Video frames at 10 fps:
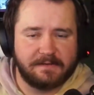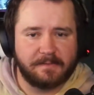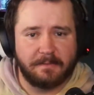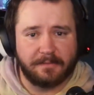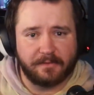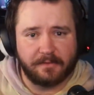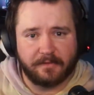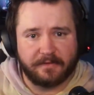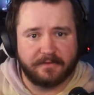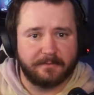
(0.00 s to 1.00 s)
my build,
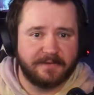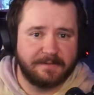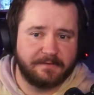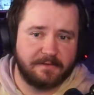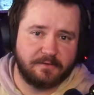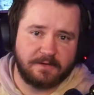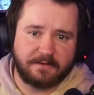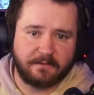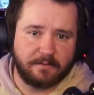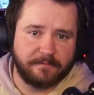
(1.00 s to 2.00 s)
and some tips and tricks,
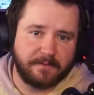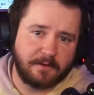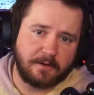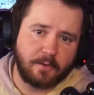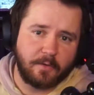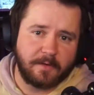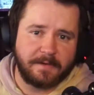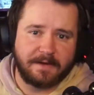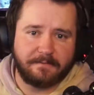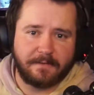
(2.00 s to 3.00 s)
so I figured I'd go ahead and
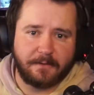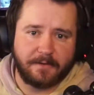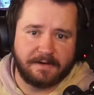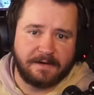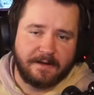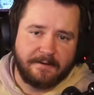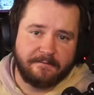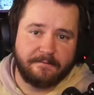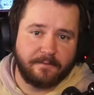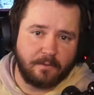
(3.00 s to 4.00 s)
make a video on it
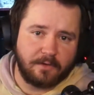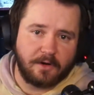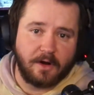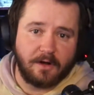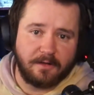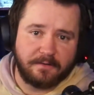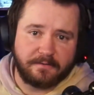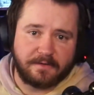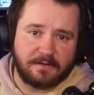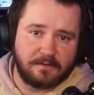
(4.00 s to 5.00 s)
for all of
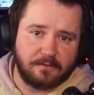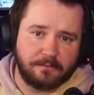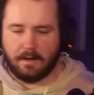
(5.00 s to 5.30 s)
you.